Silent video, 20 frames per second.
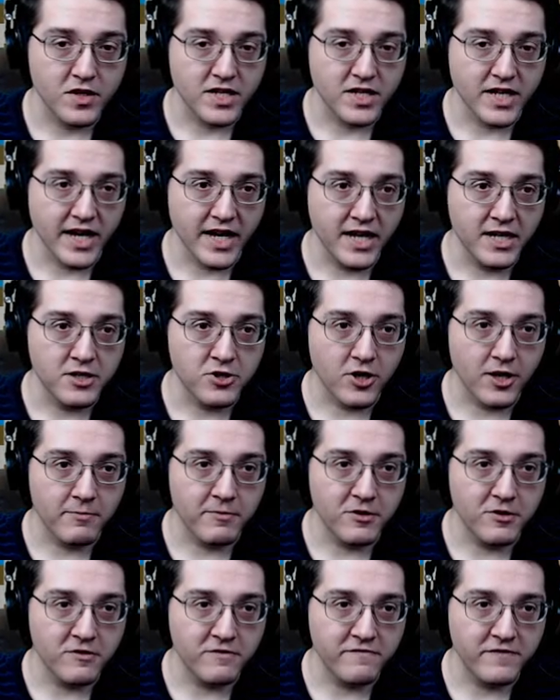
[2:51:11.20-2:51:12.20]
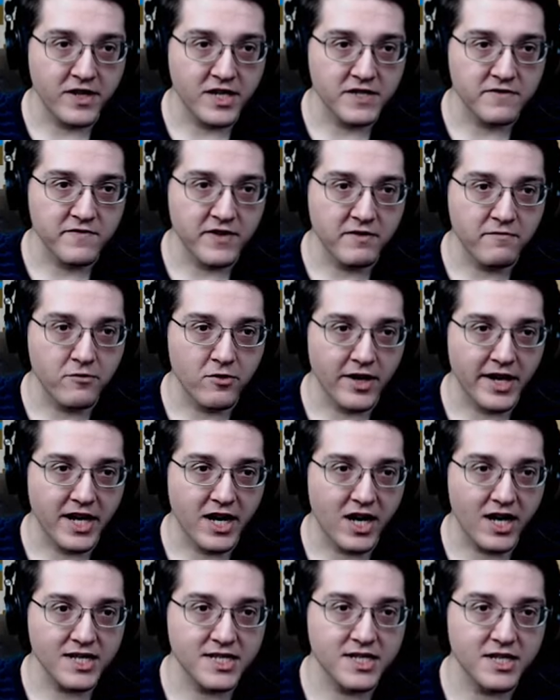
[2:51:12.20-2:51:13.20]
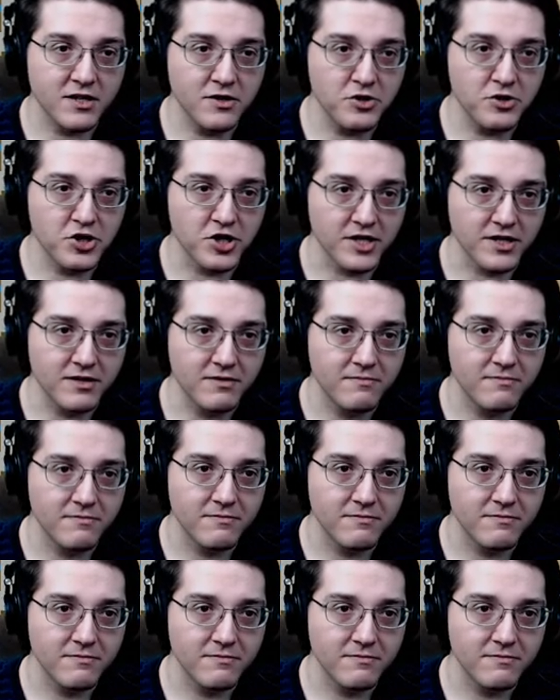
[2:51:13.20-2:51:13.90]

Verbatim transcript: Okay, tributyl phosphate for a hot solution.